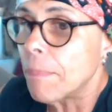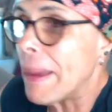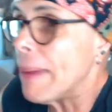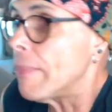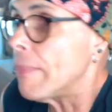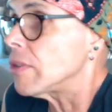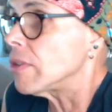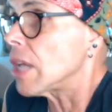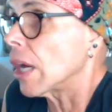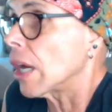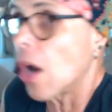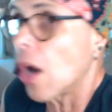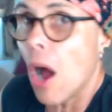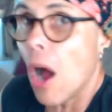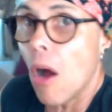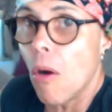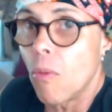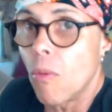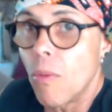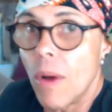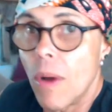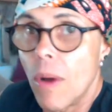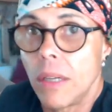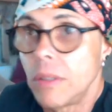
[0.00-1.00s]
People's like, "Oh,
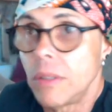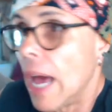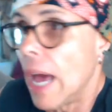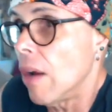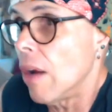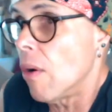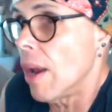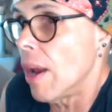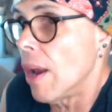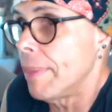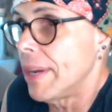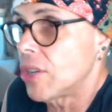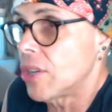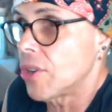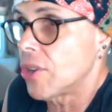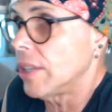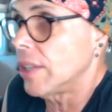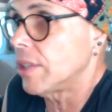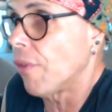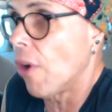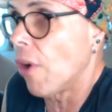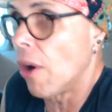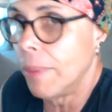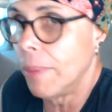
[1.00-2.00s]
what? I don't want to be
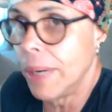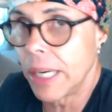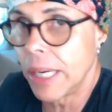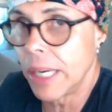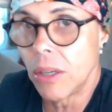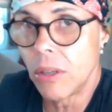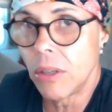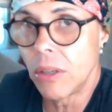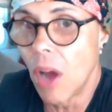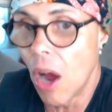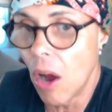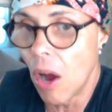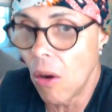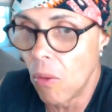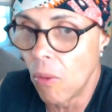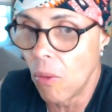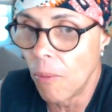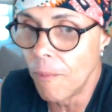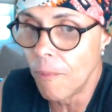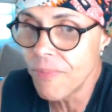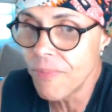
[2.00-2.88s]
transphobic." No,